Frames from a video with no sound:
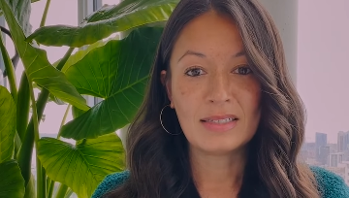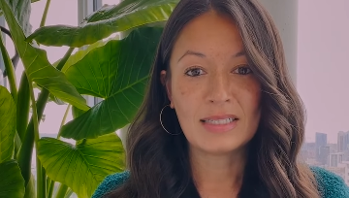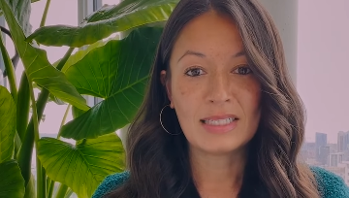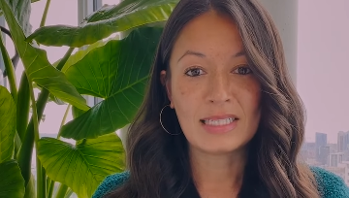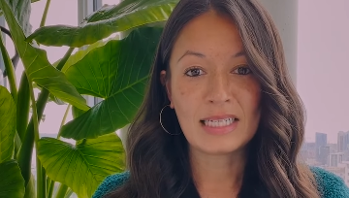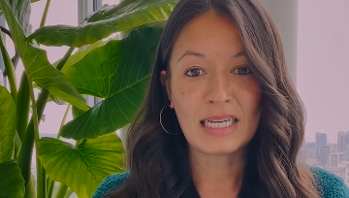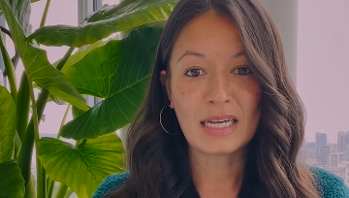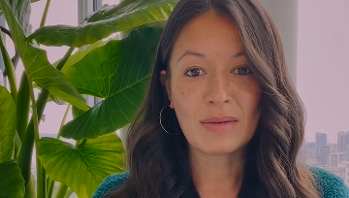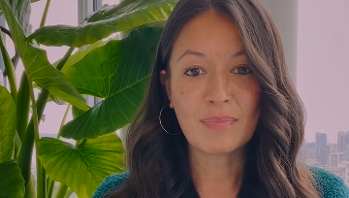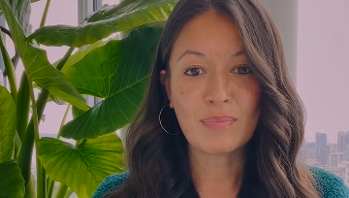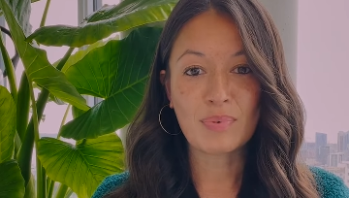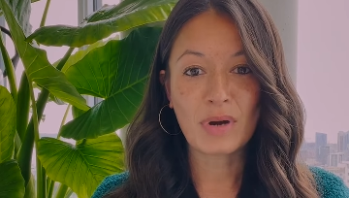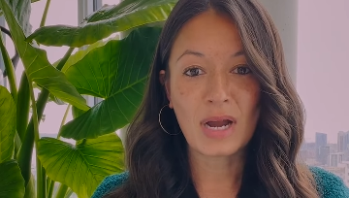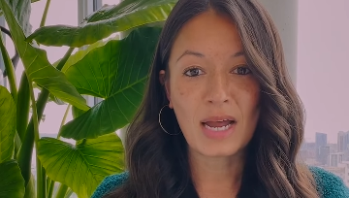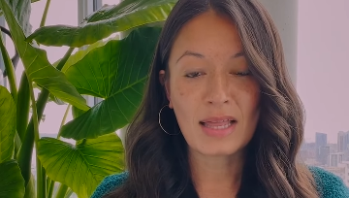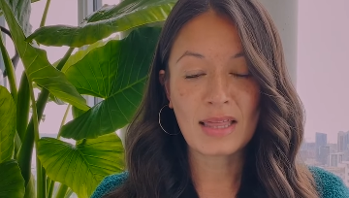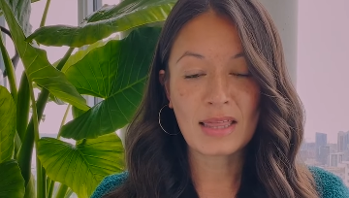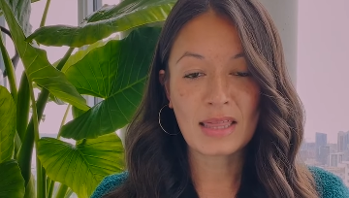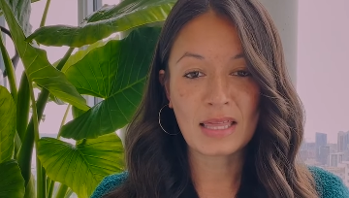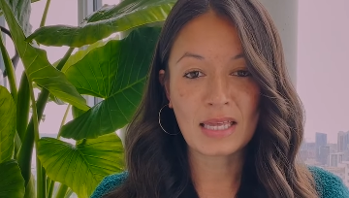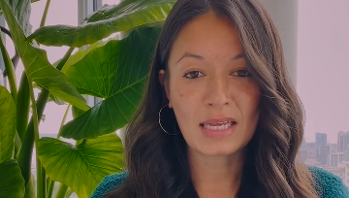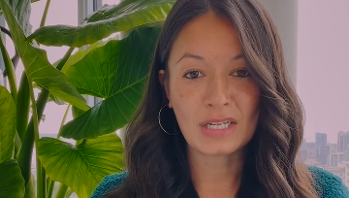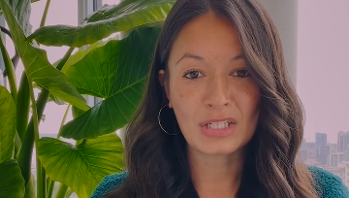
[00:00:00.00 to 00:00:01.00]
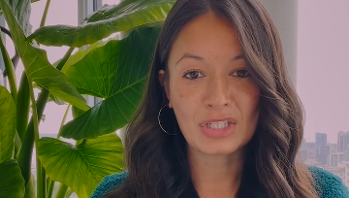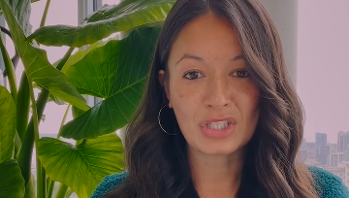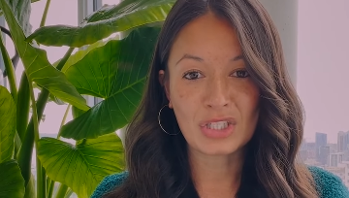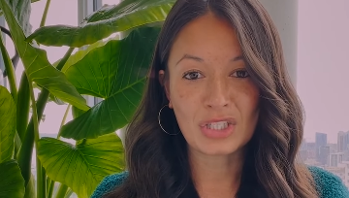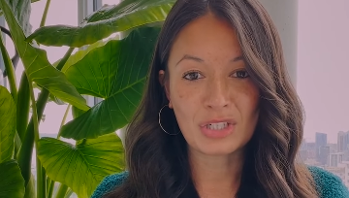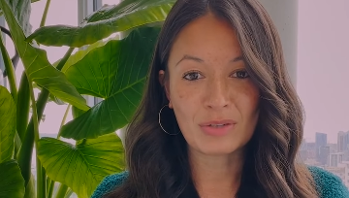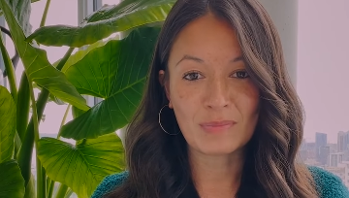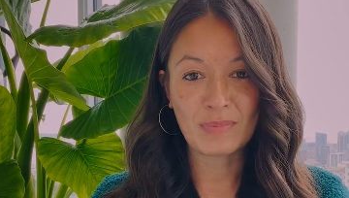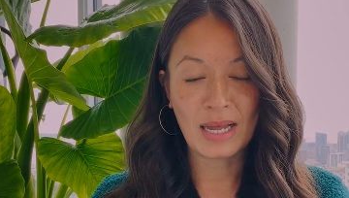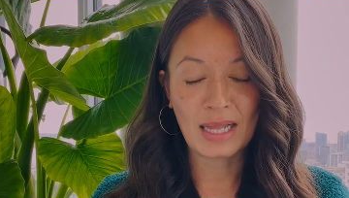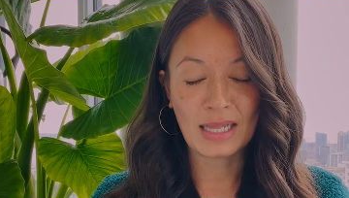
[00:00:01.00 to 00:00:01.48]
Deep breath into
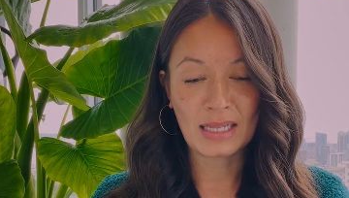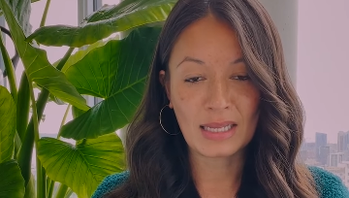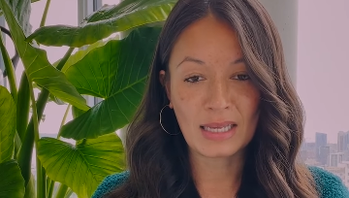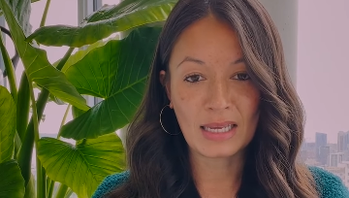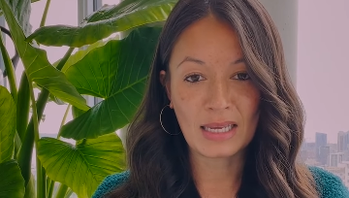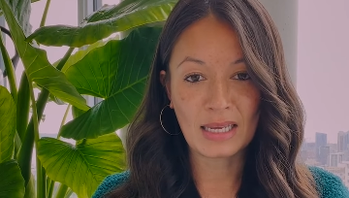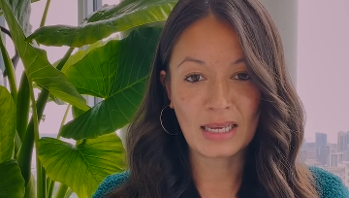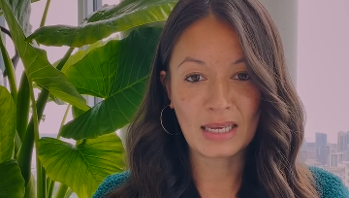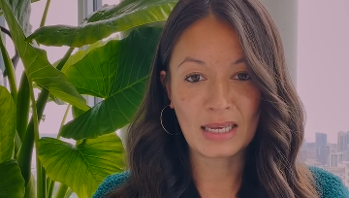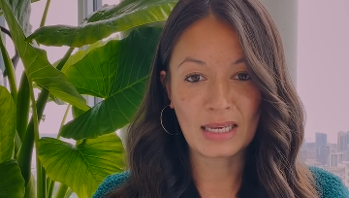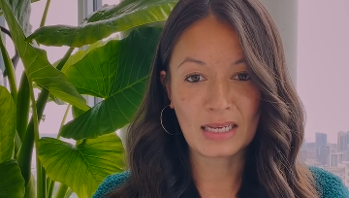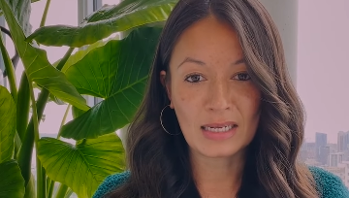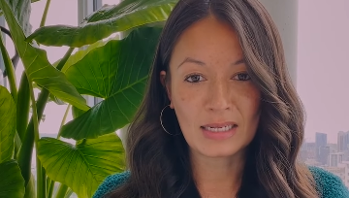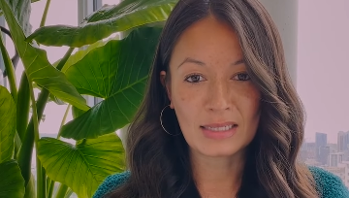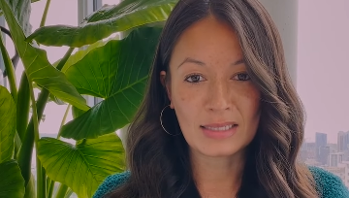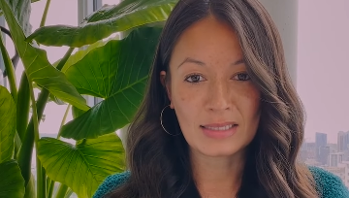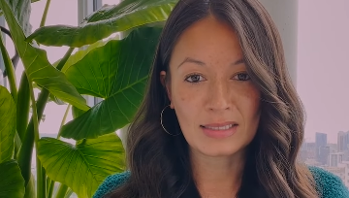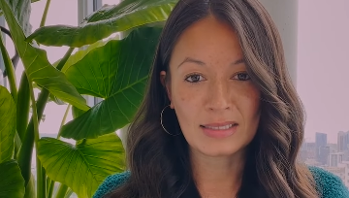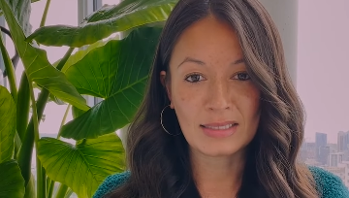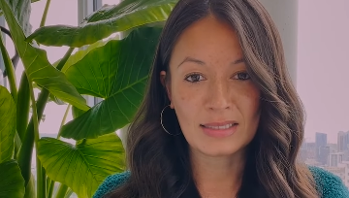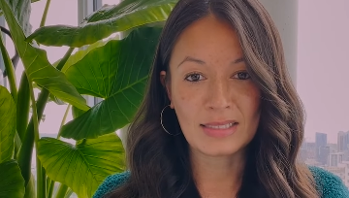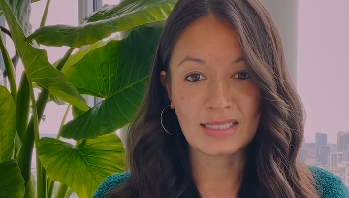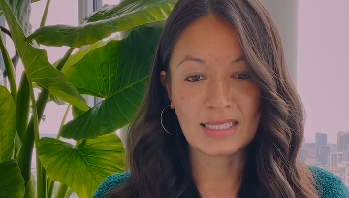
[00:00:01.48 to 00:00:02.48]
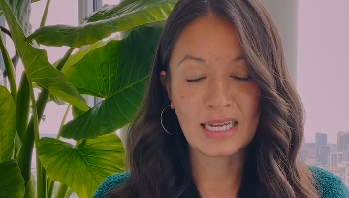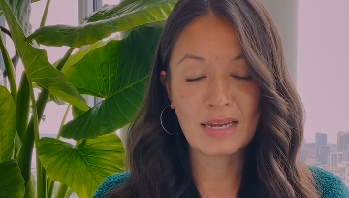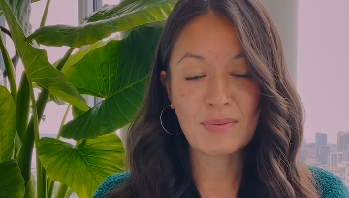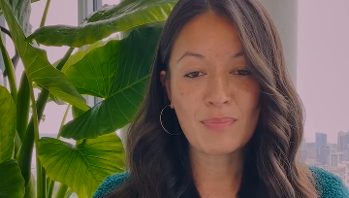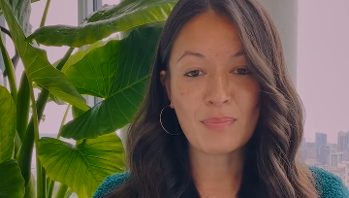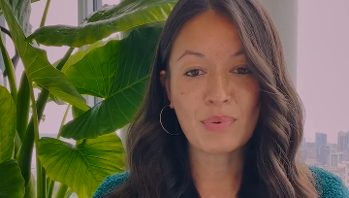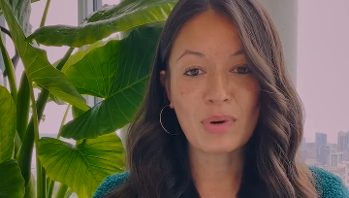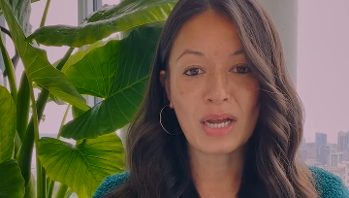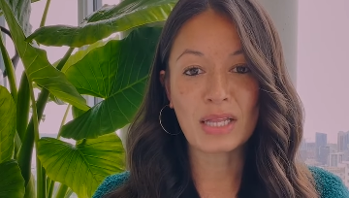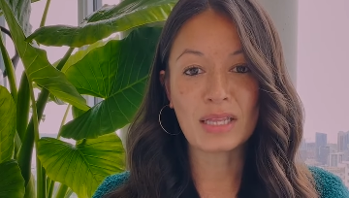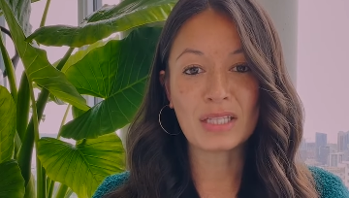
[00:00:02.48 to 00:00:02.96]
your belly,
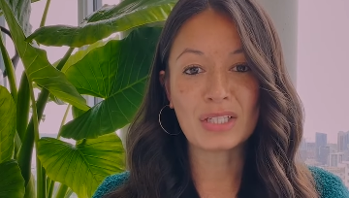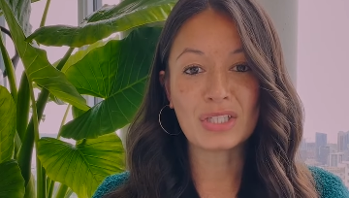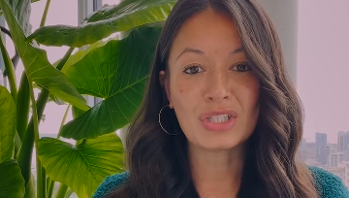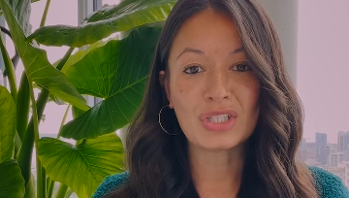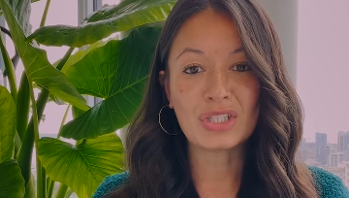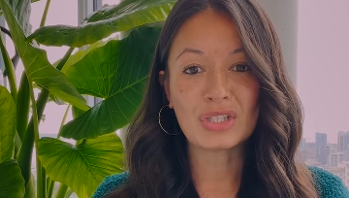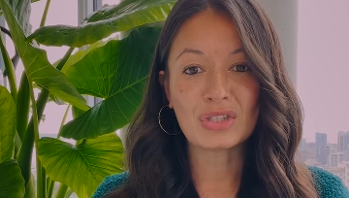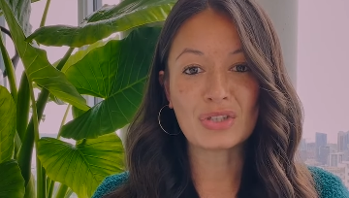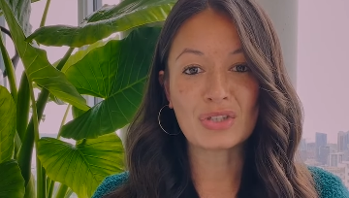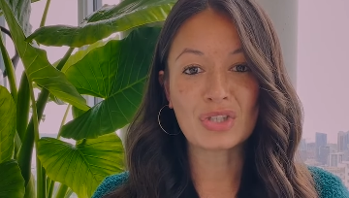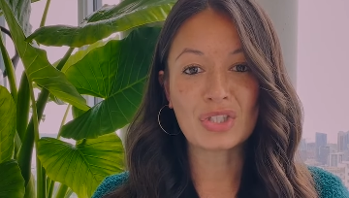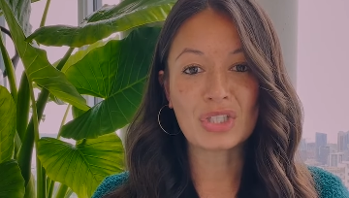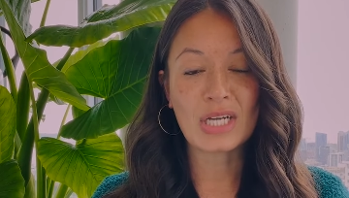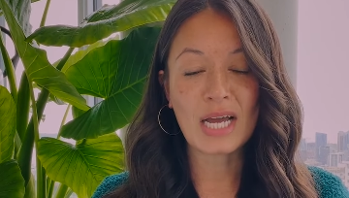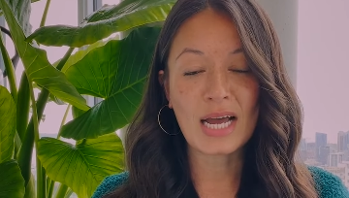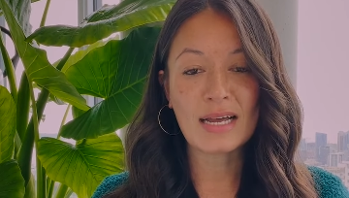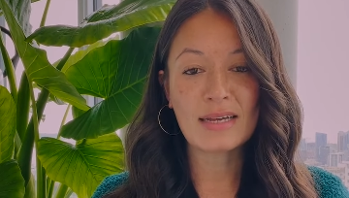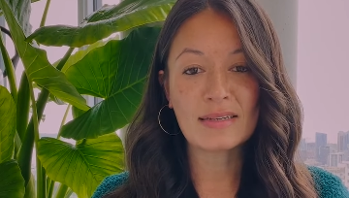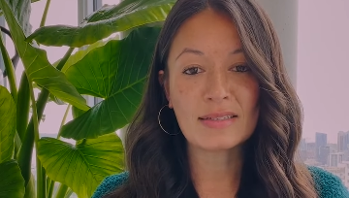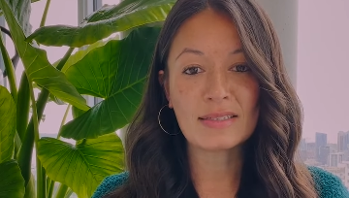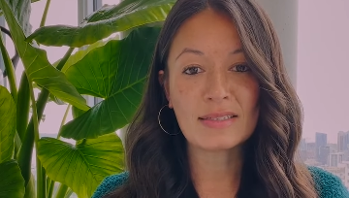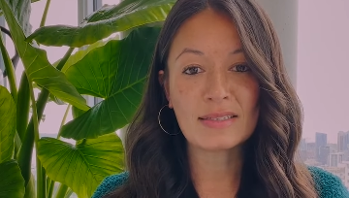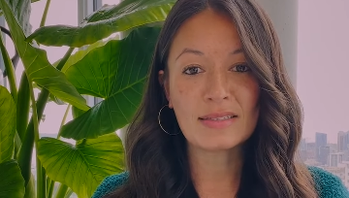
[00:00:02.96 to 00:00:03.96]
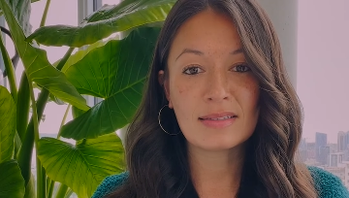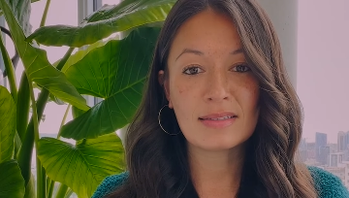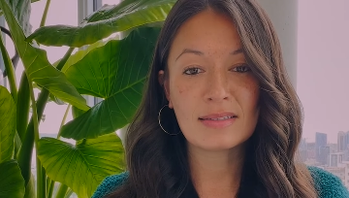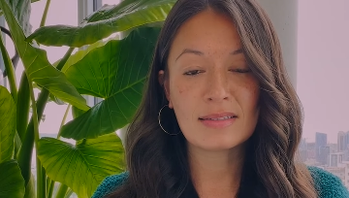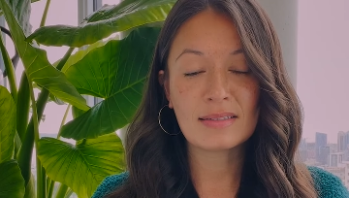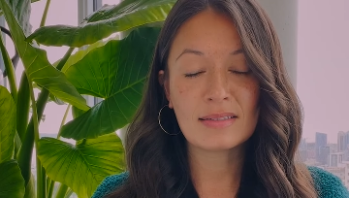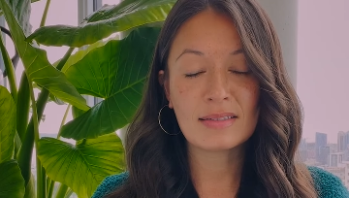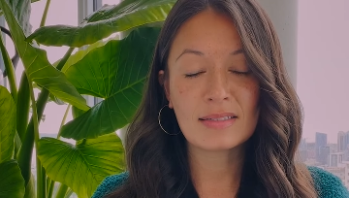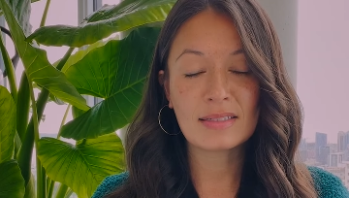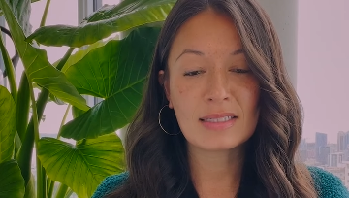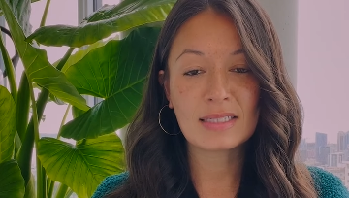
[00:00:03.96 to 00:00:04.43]
deep breath into your
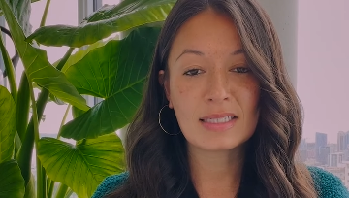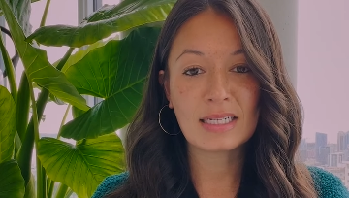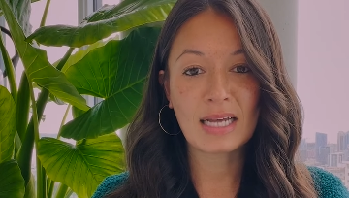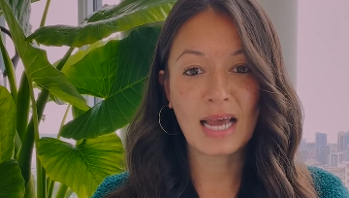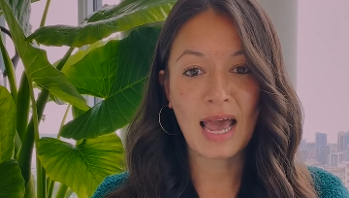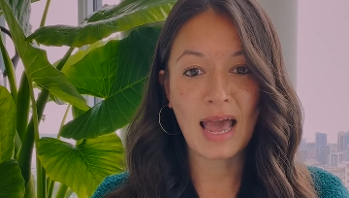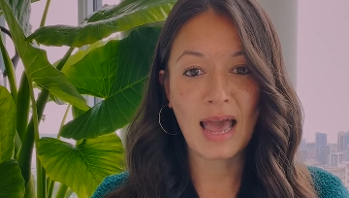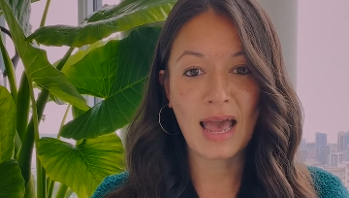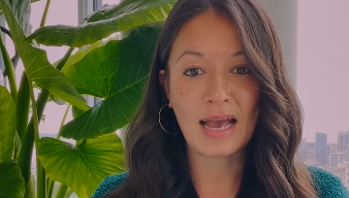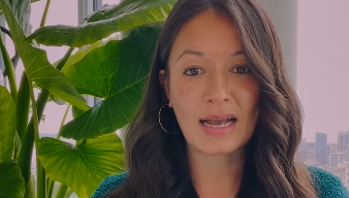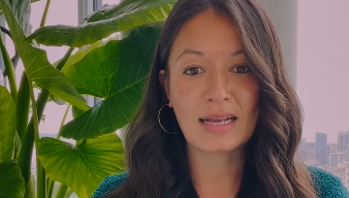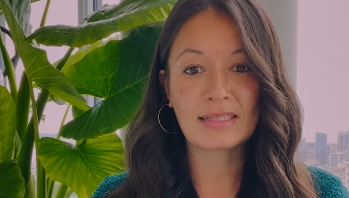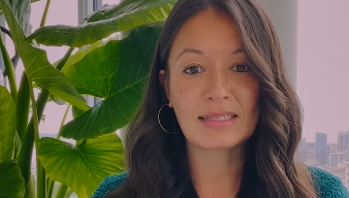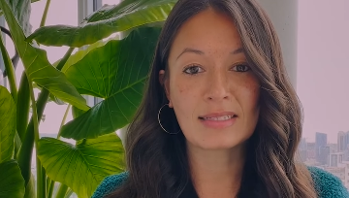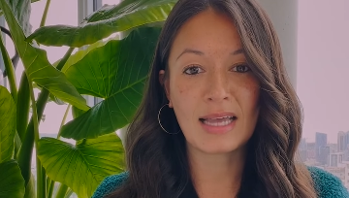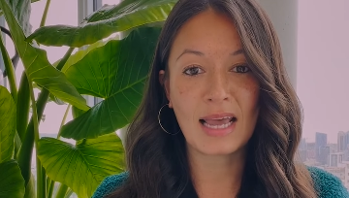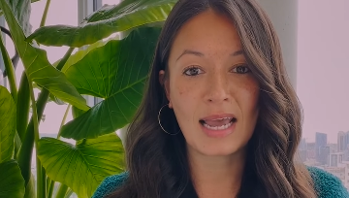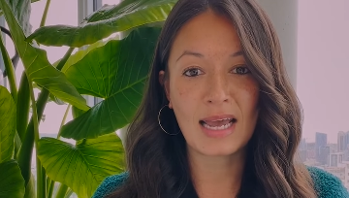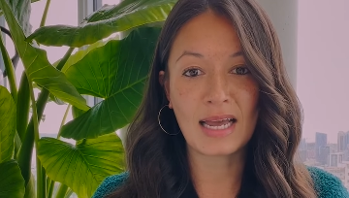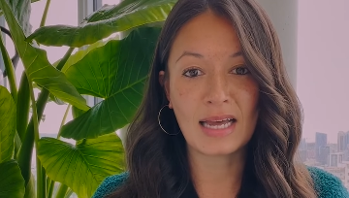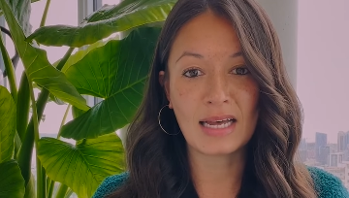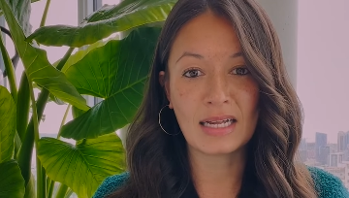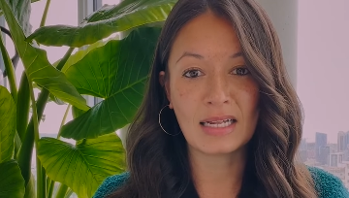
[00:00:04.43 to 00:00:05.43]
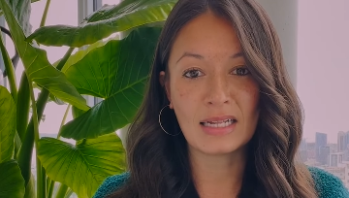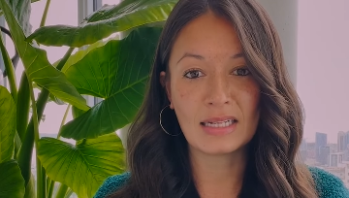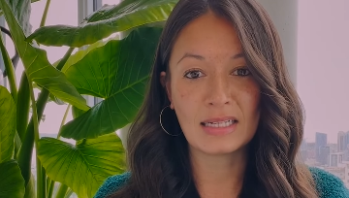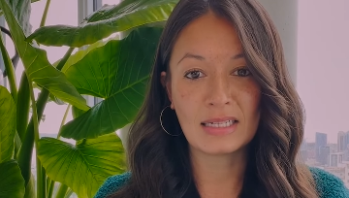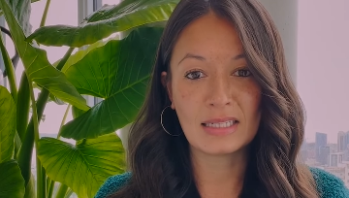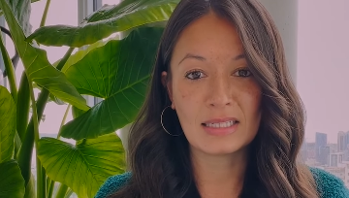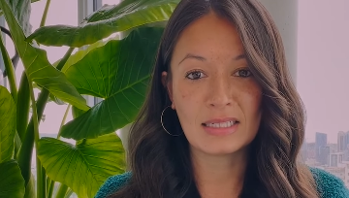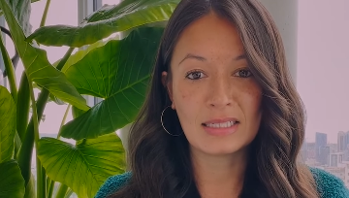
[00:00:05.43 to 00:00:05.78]
chest. Exhale.